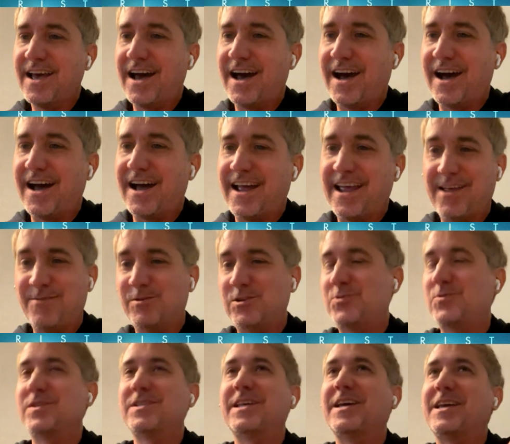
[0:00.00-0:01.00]
uh,
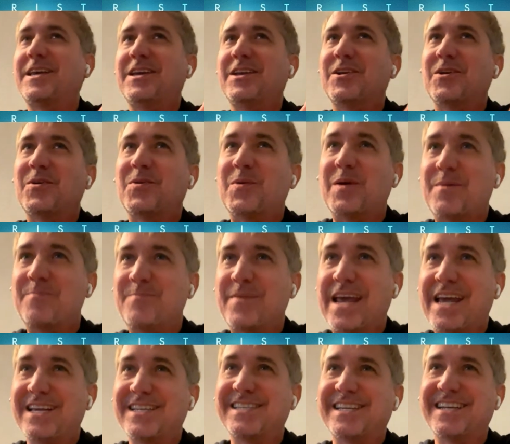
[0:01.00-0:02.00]
which was like you know
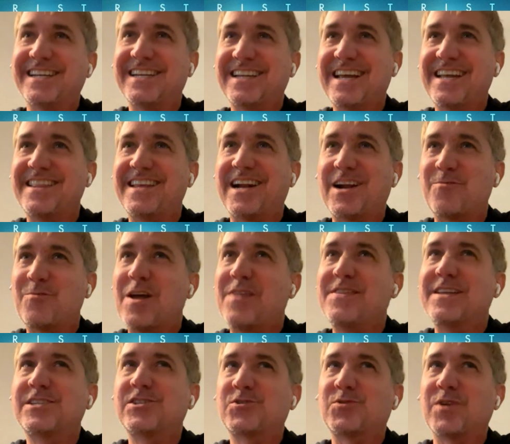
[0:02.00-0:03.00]
amazing. And then I
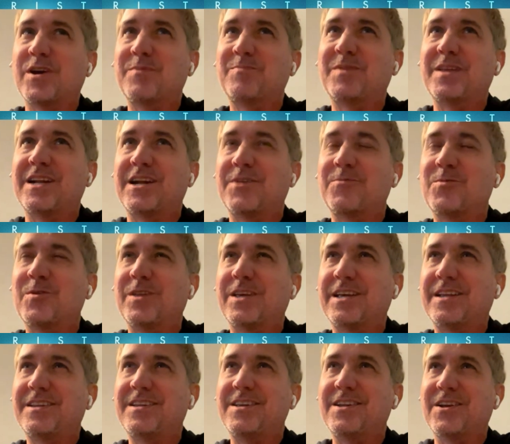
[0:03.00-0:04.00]
read the script, and I
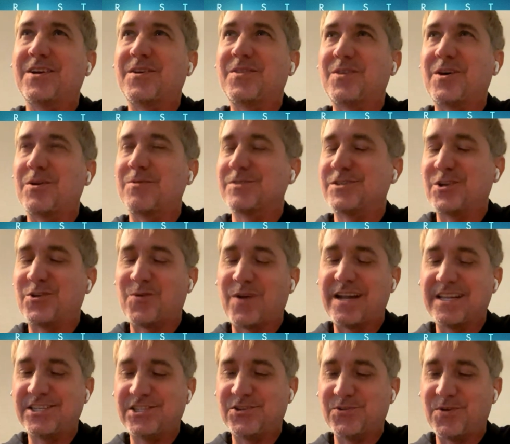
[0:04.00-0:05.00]
really you know I thought it was a
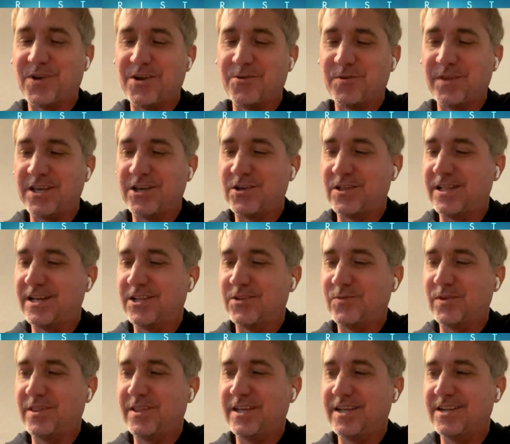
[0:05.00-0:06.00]
great story. I really clicked
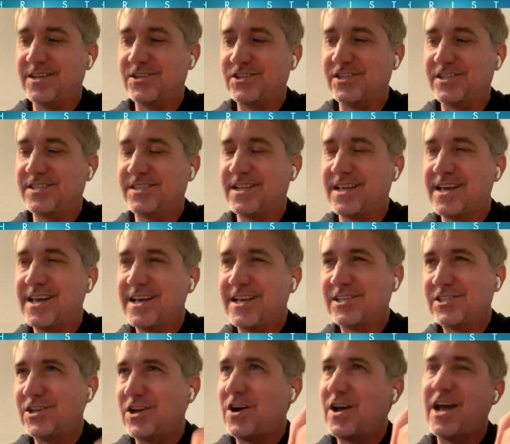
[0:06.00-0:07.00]
with it, and just
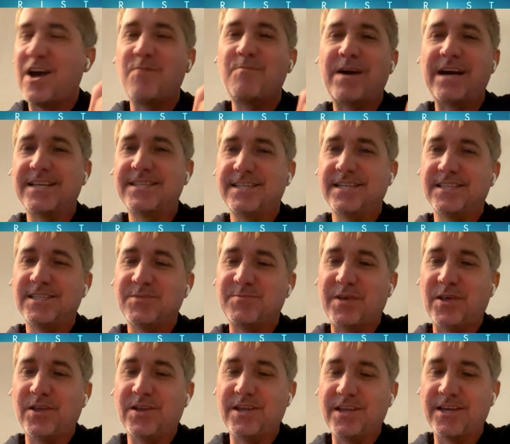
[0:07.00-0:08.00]
saw how my
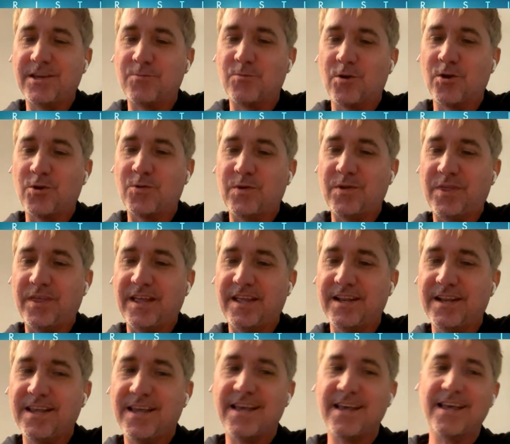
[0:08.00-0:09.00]
sensibility could work with
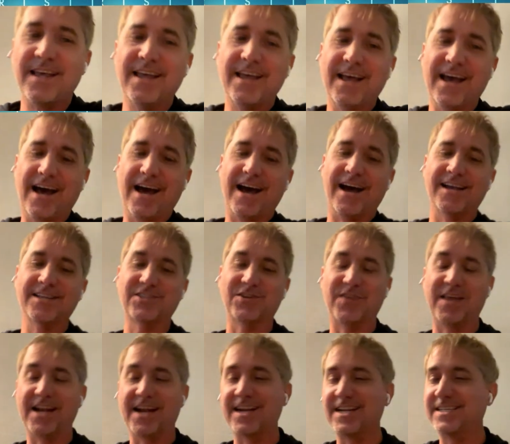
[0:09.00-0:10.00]
it. Uh, so
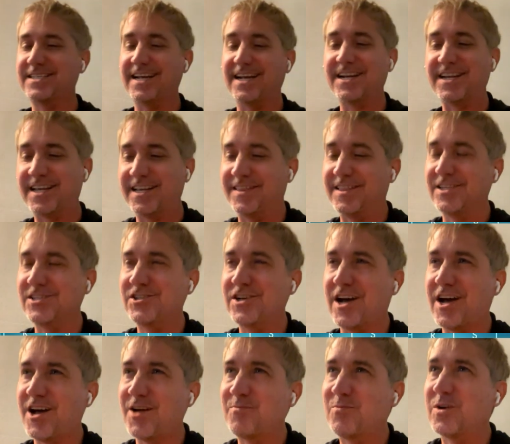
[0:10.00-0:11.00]
then I just had to get the
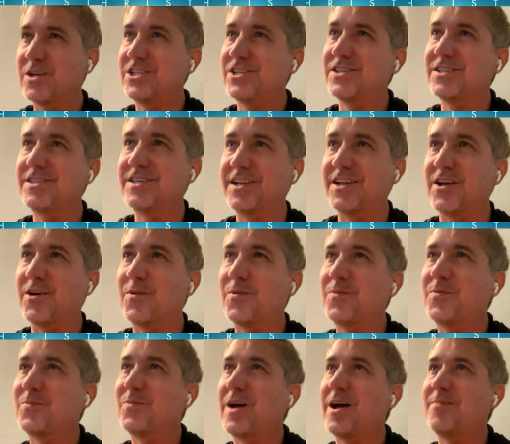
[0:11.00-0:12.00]
job, which is you know
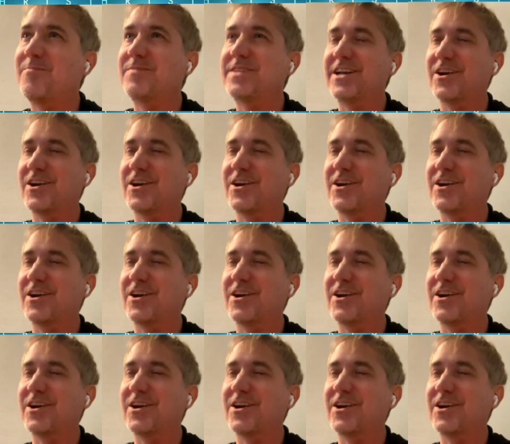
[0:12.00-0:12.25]
I'm